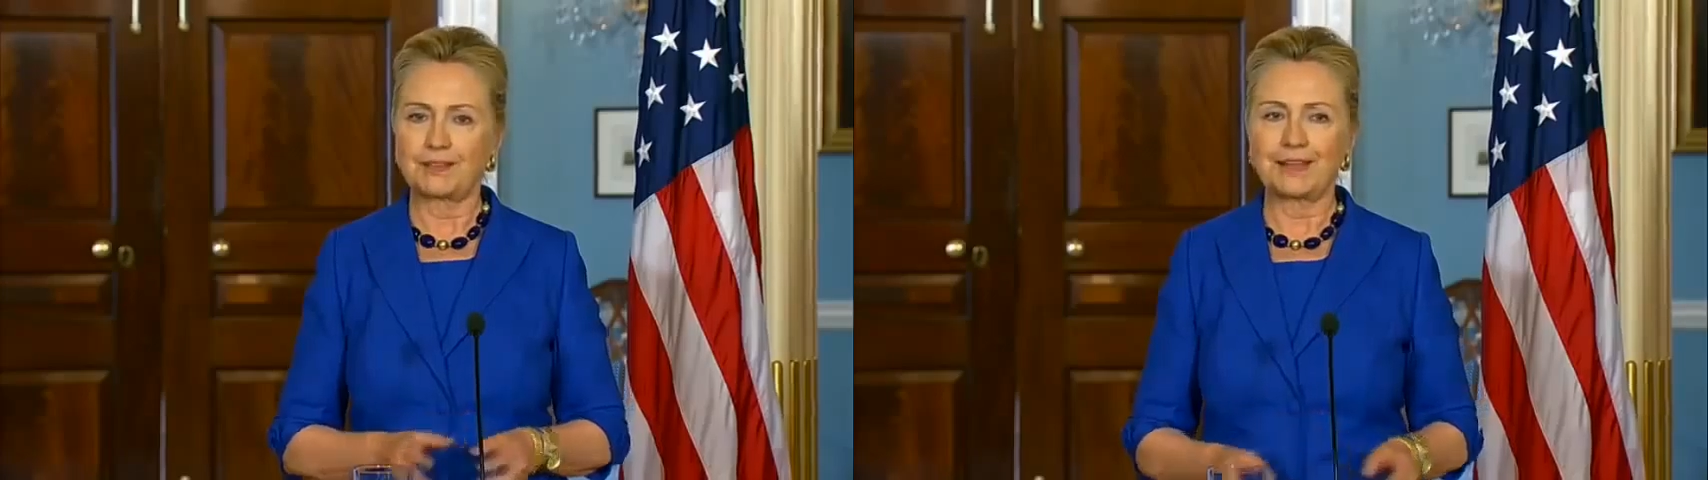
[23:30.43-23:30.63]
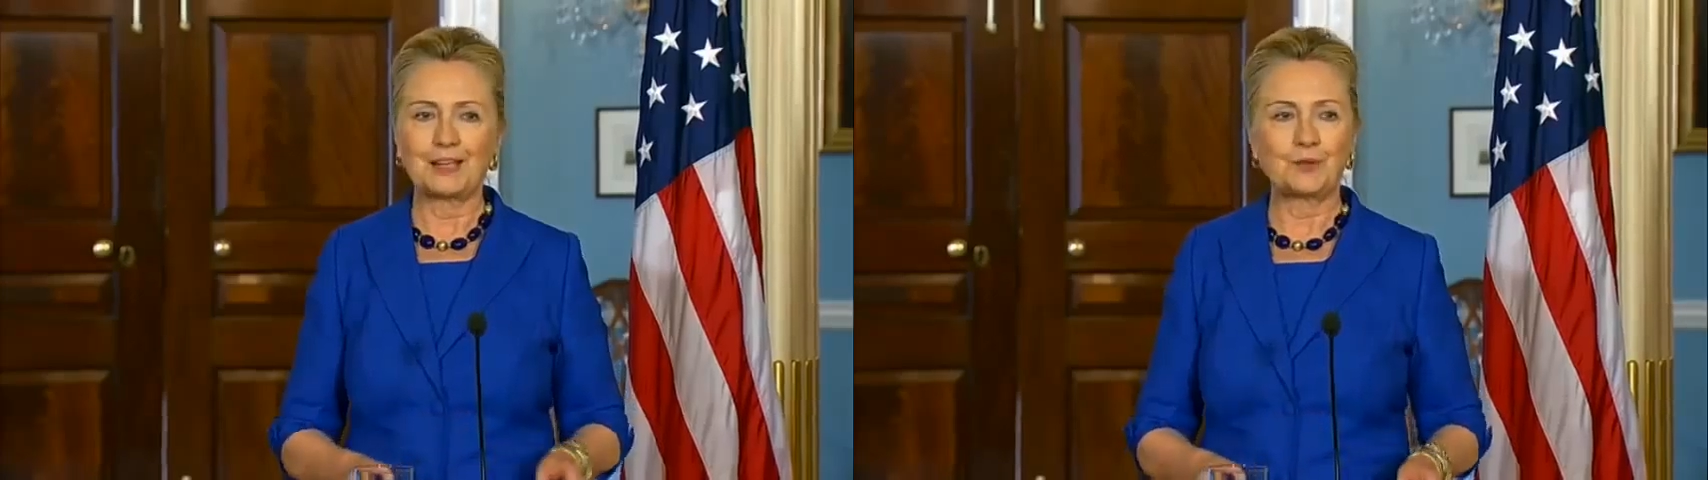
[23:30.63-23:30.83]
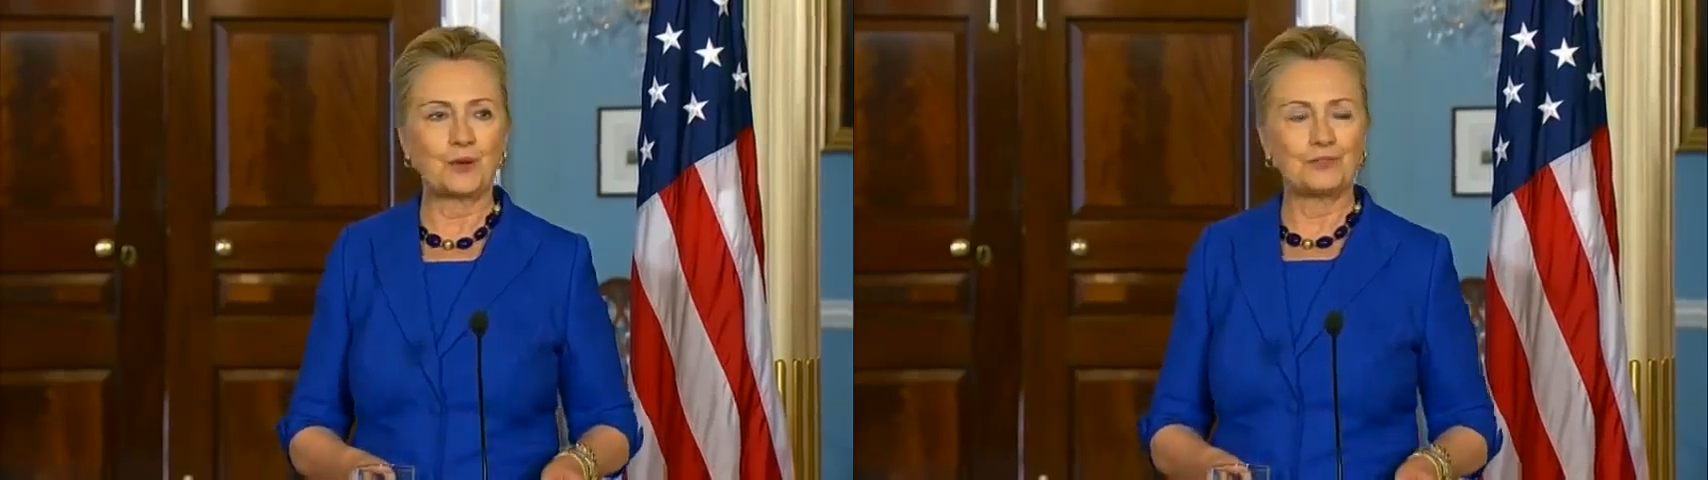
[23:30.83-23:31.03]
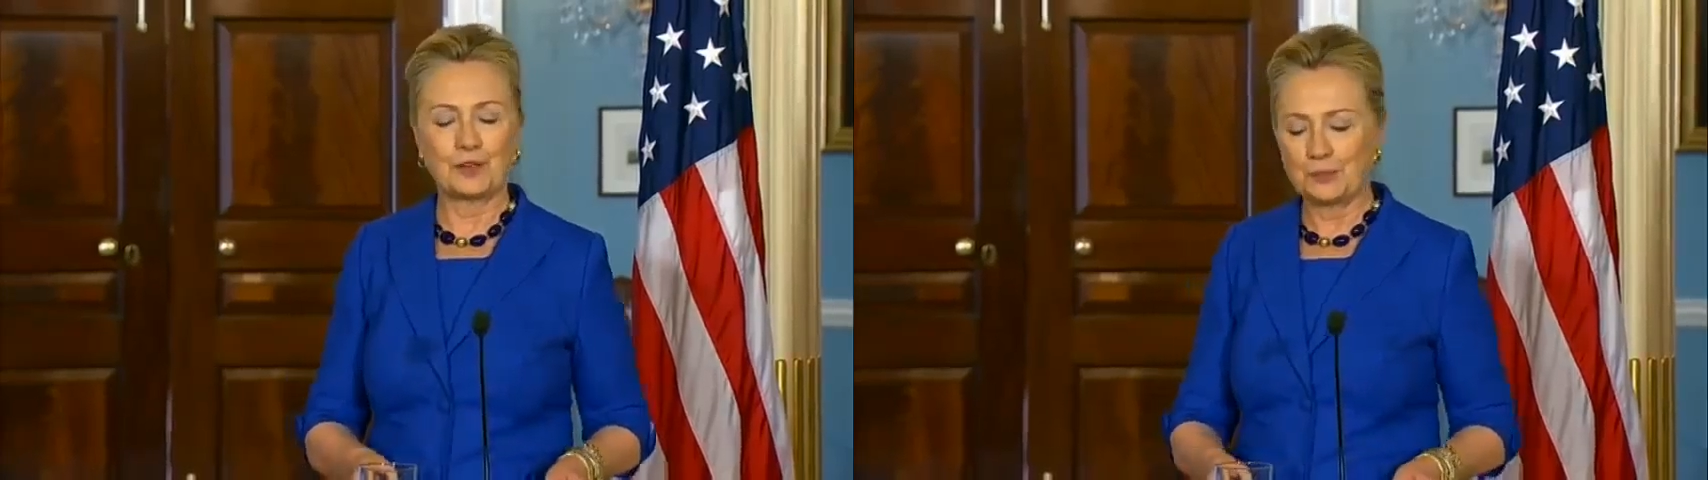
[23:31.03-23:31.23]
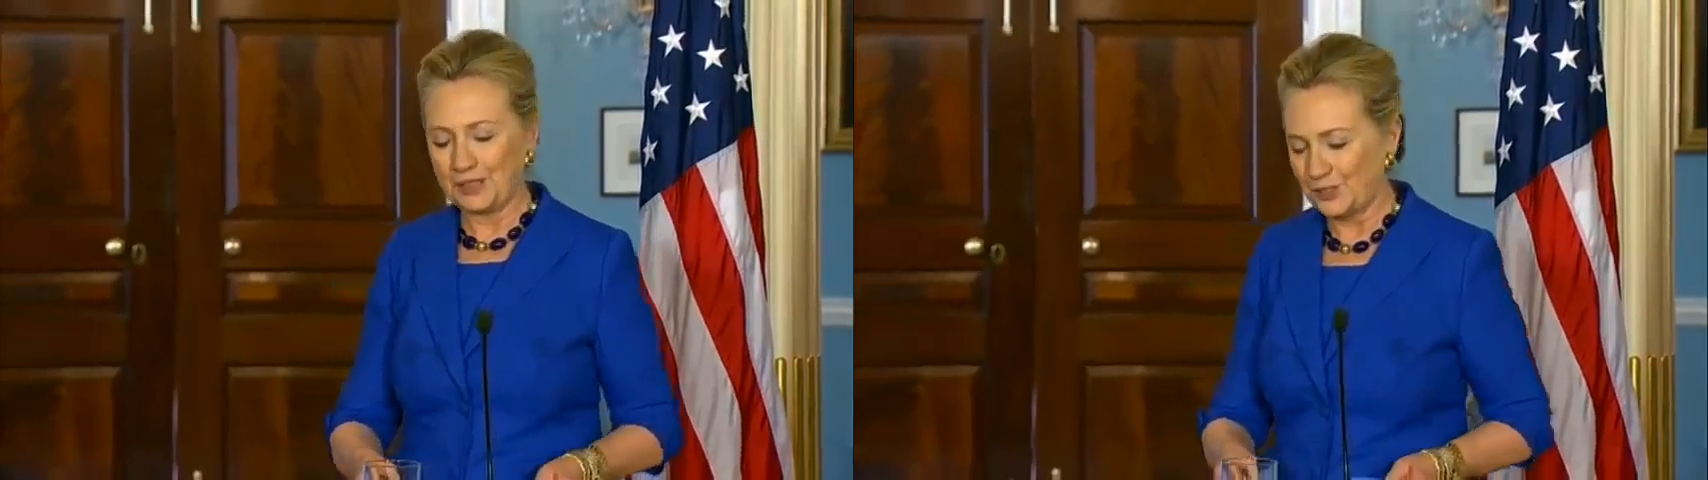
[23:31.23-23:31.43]
Thank you all
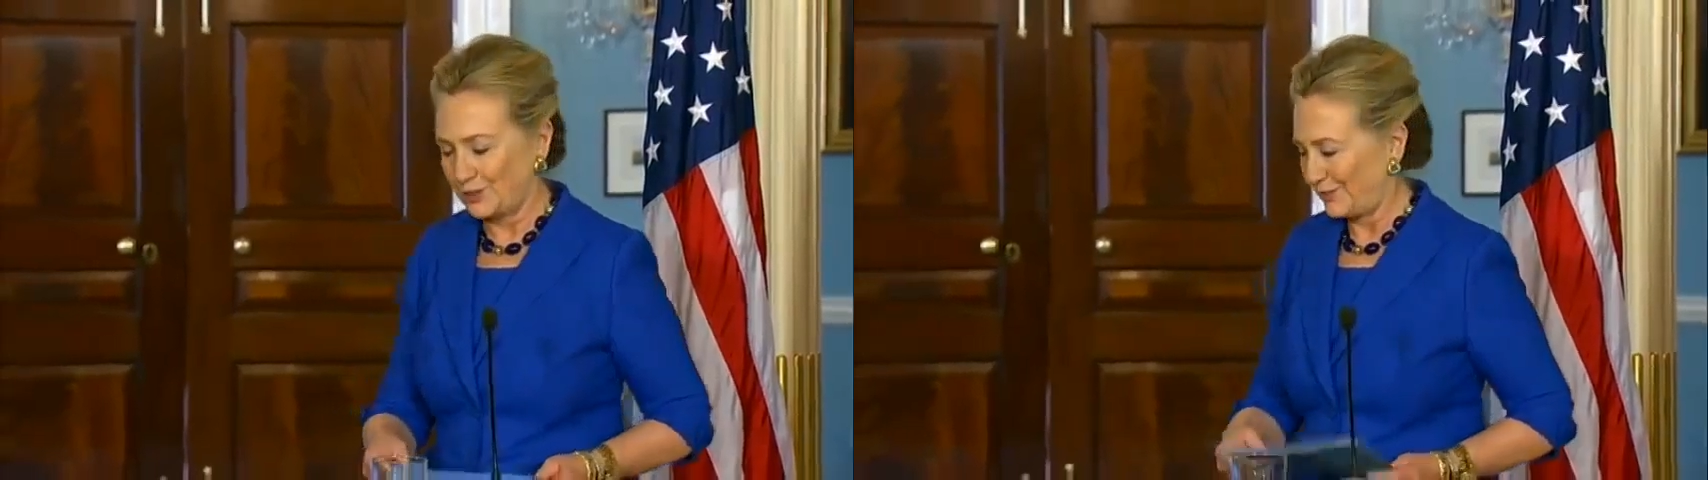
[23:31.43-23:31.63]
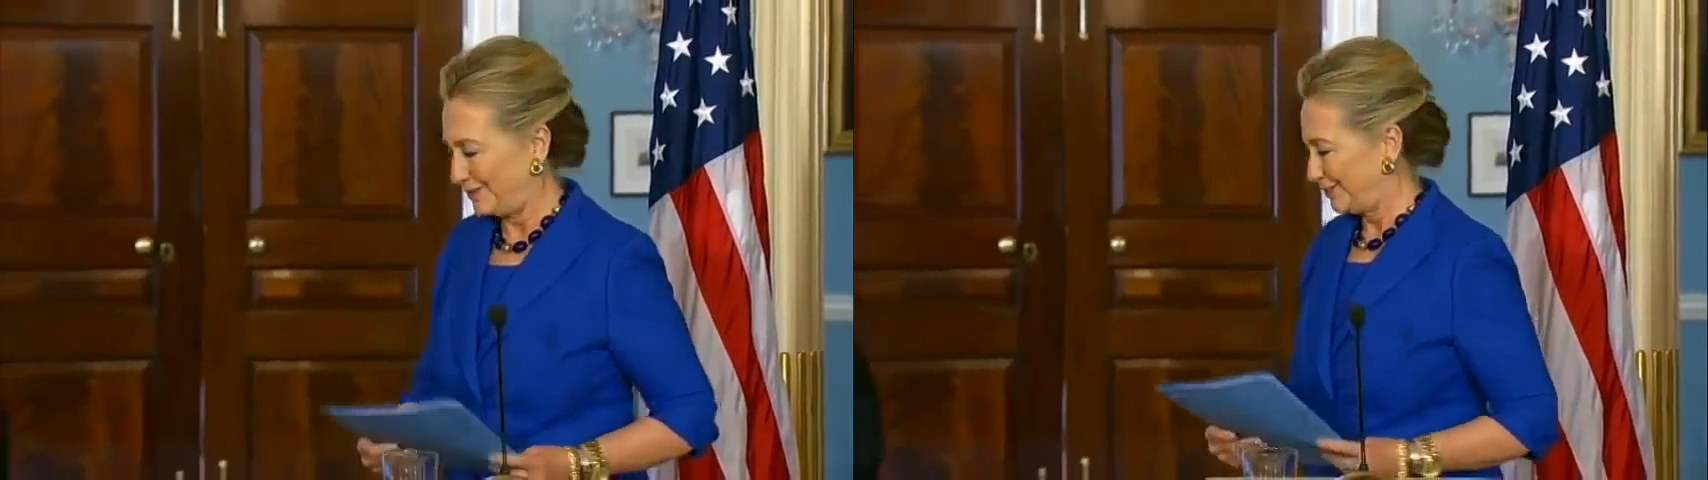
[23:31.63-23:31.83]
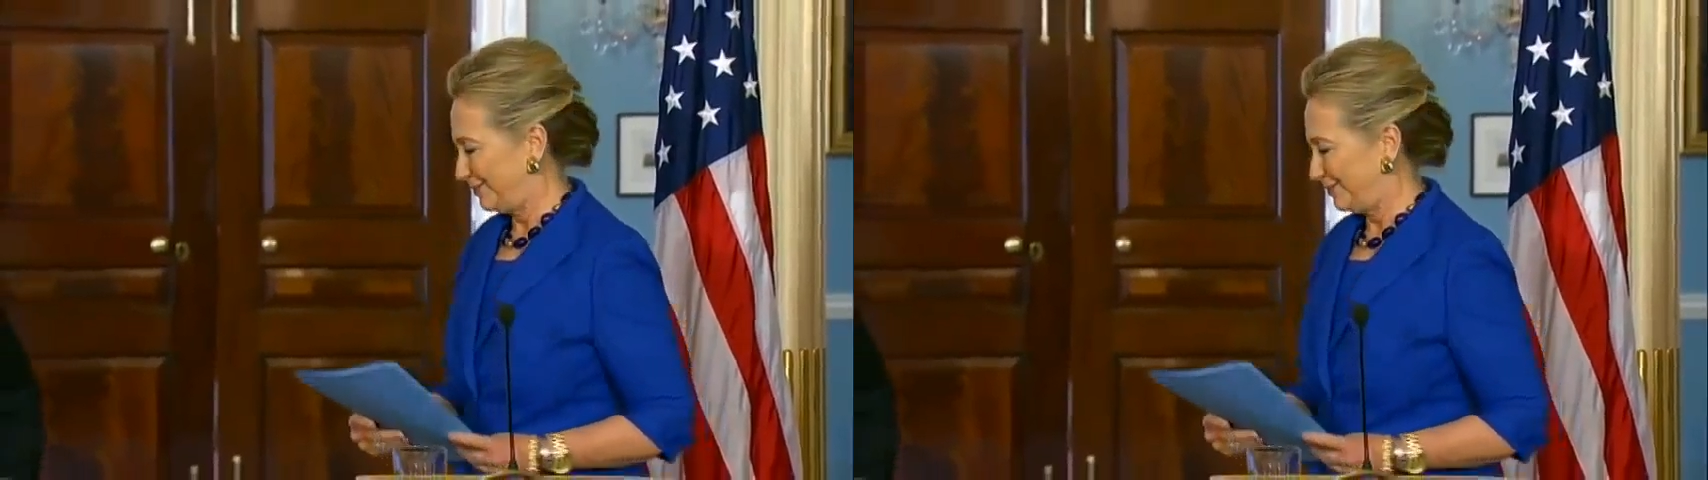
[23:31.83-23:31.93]
very much.